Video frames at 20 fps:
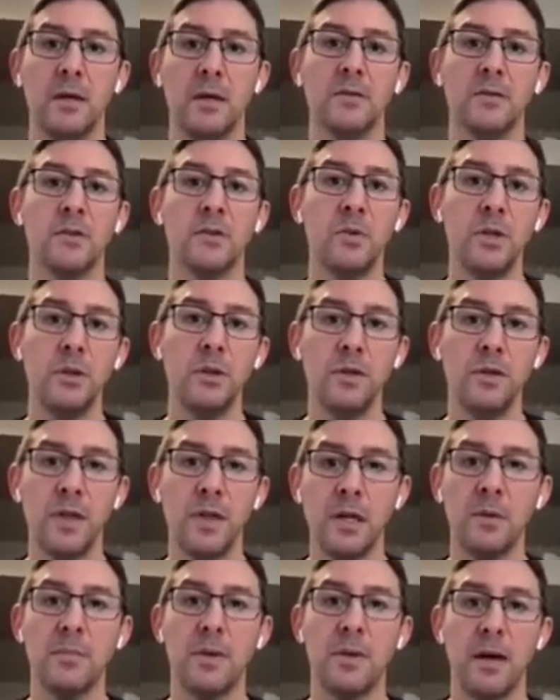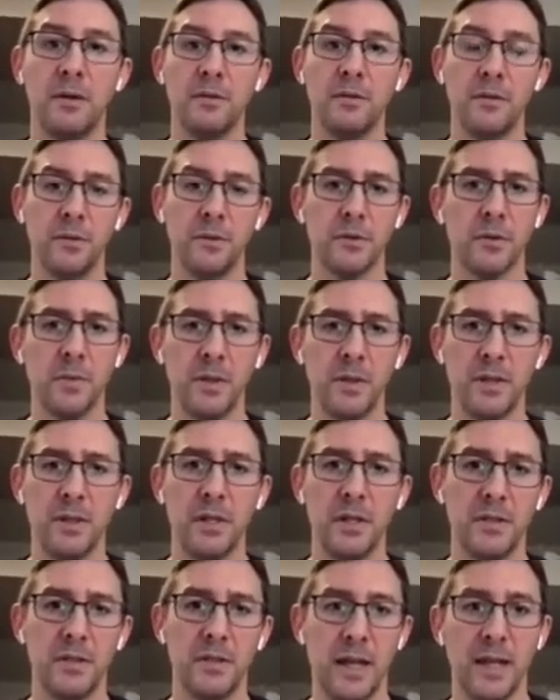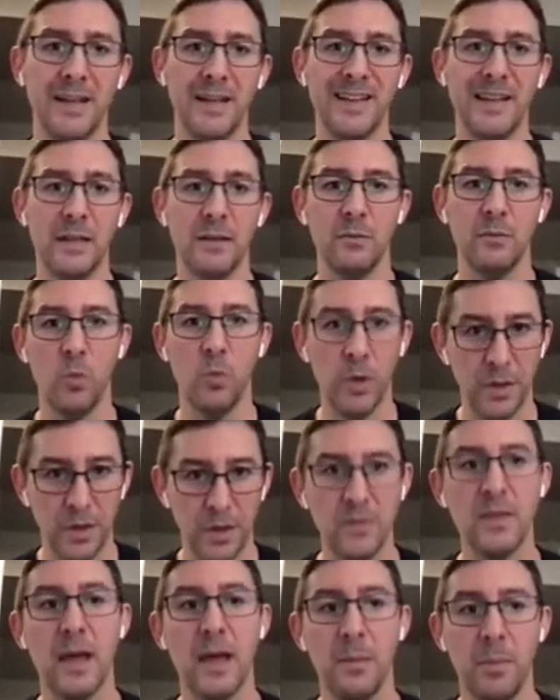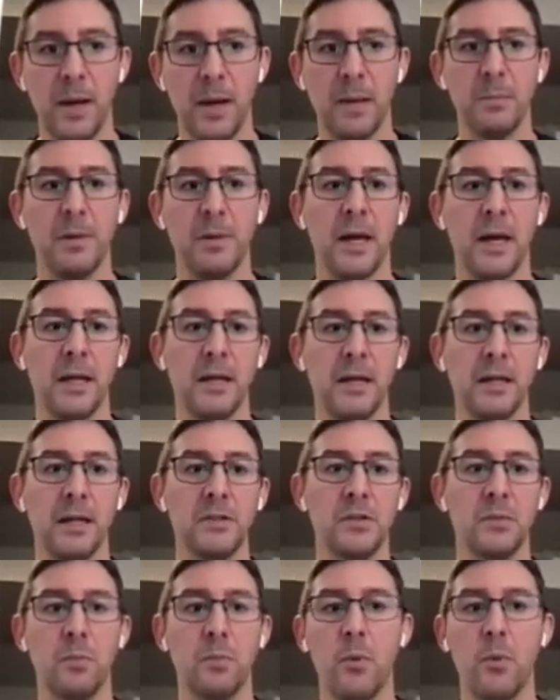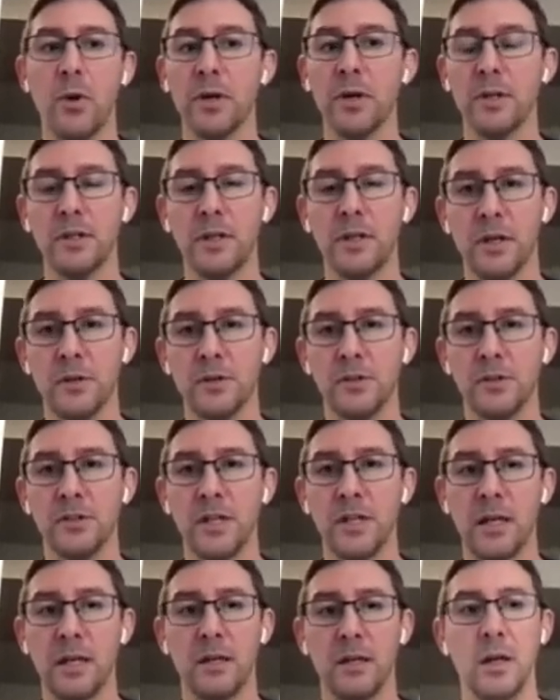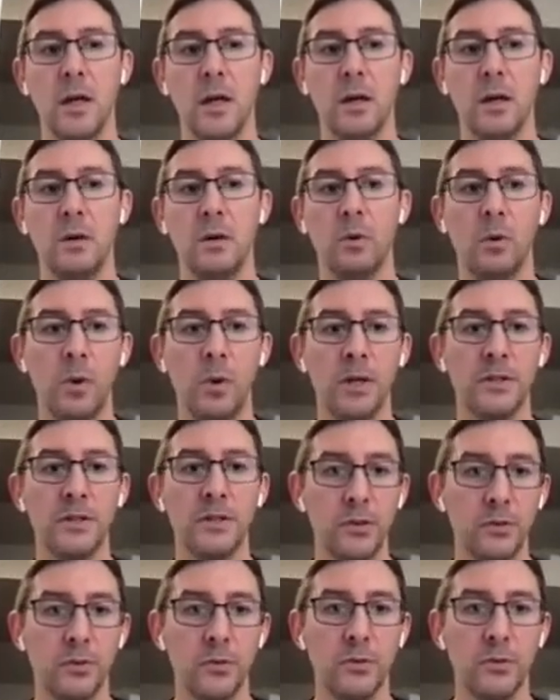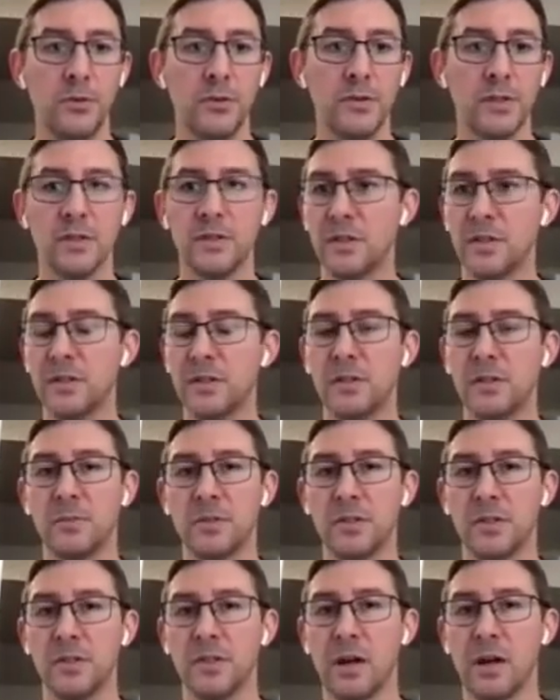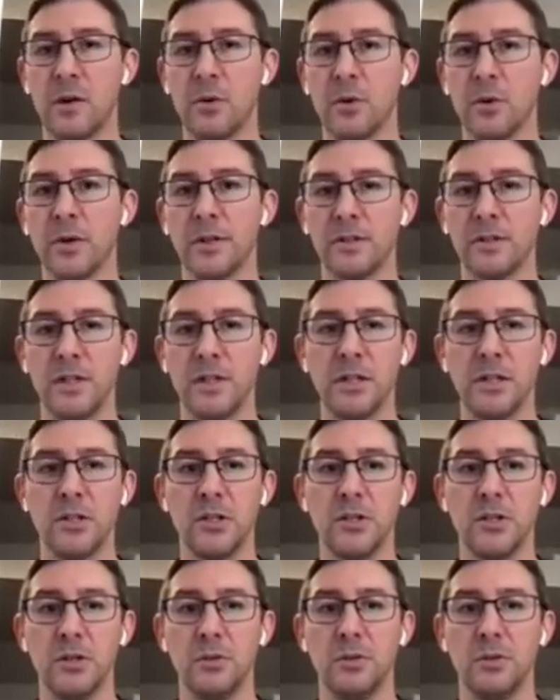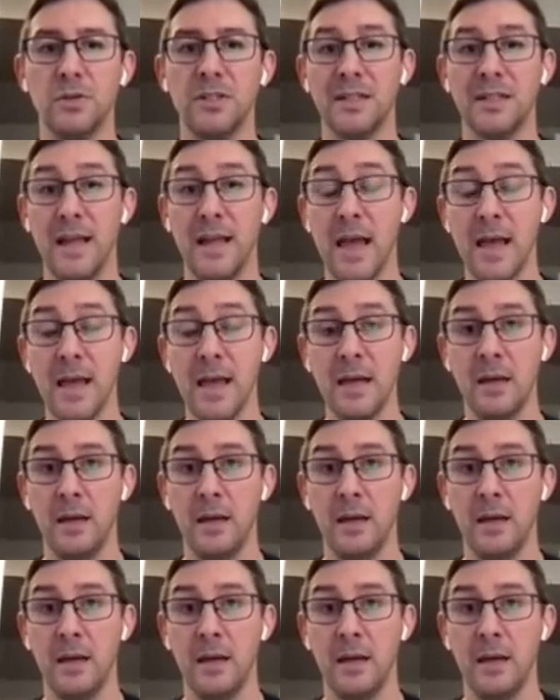So when you think about vulnerability scanning within that pipeline, it's important to understand, well, what tools and systems does our organization use today?